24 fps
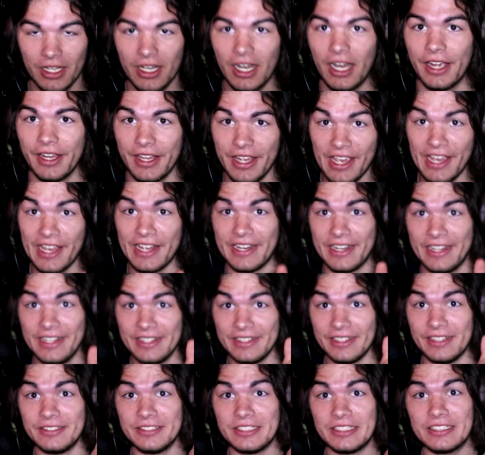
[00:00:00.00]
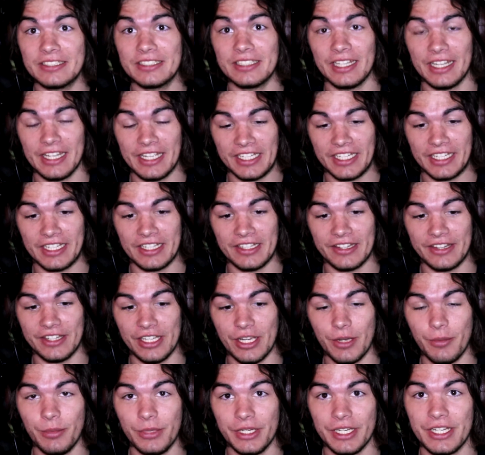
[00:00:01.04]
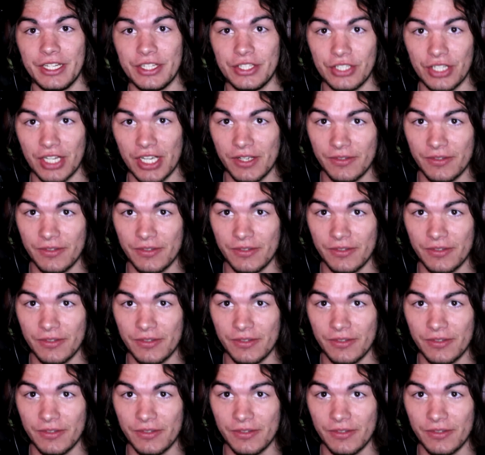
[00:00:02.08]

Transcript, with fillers: Again, this is like the amnesia